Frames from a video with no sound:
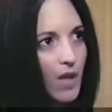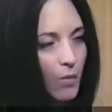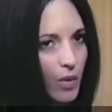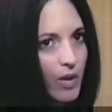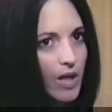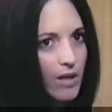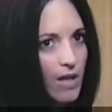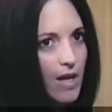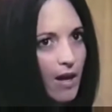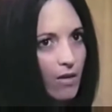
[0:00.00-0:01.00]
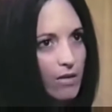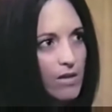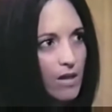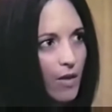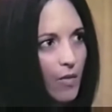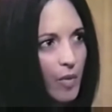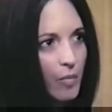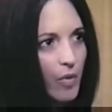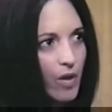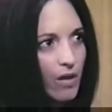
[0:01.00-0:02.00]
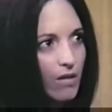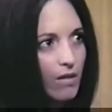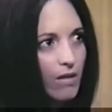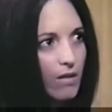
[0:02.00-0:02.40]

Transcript: And we went into the house, and I remember that